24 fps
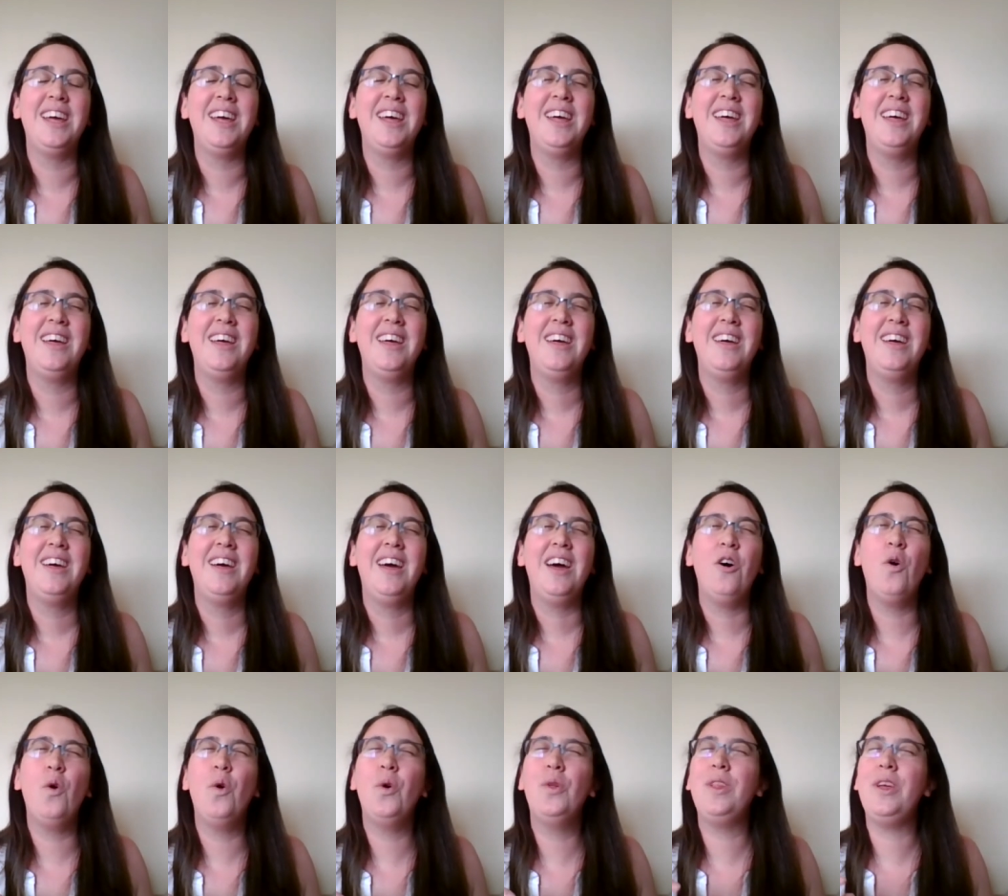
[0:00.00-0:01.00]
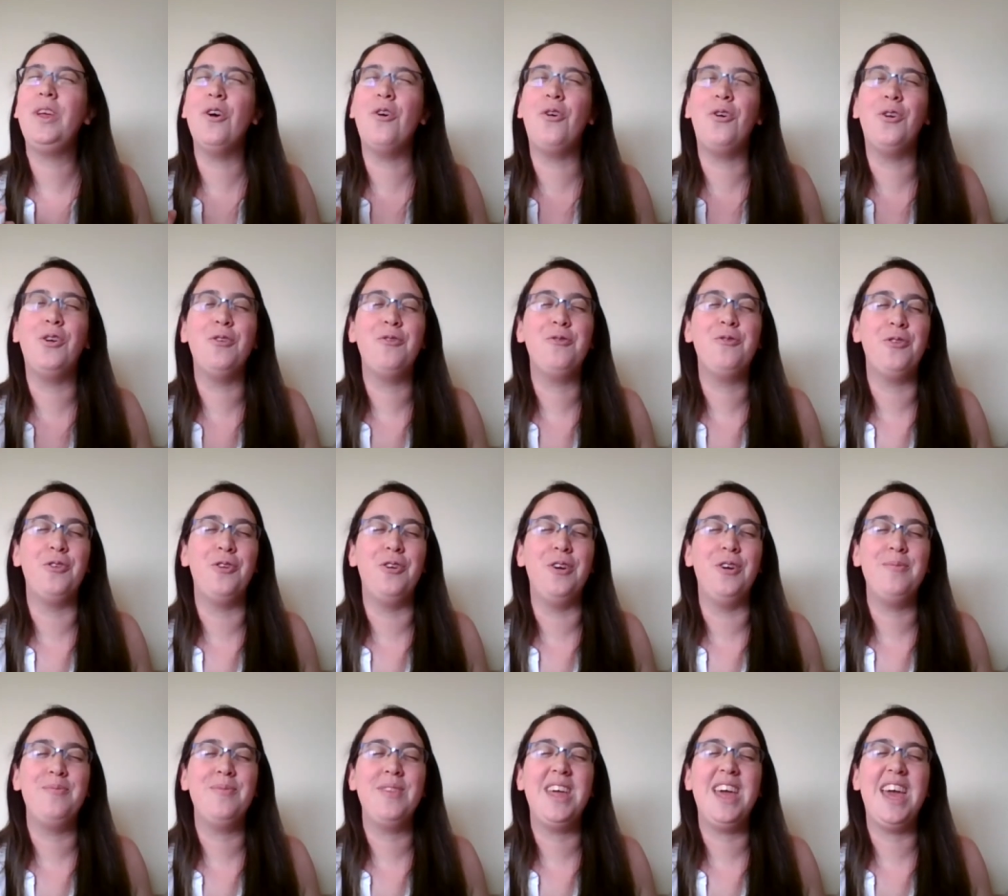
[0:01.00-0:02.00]
mm. all the honor for it
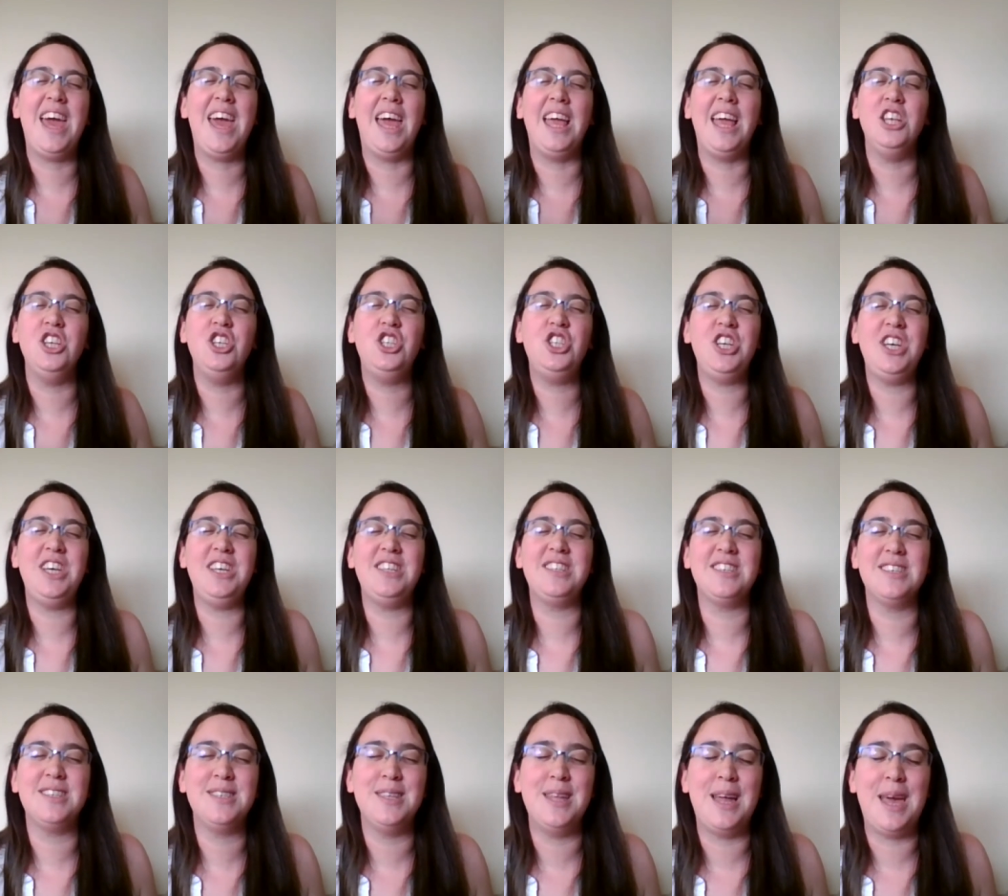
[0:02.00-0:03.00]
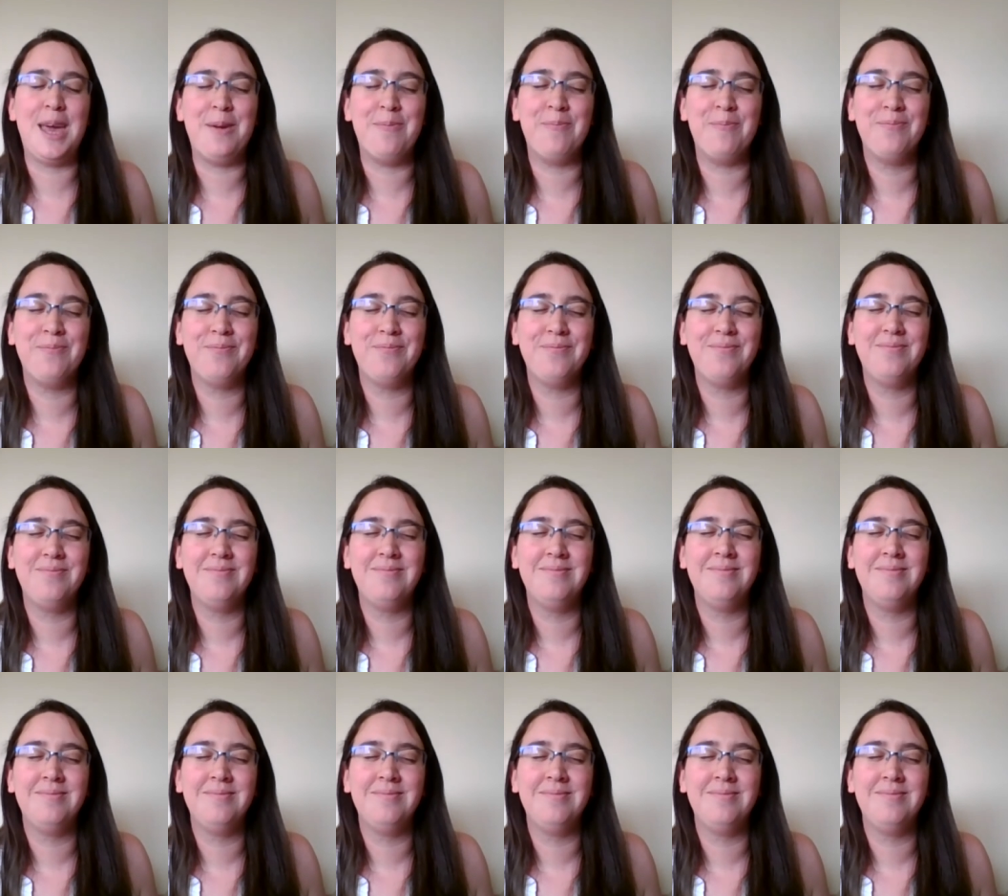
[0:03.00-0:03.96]
in Jesus' name. Mm.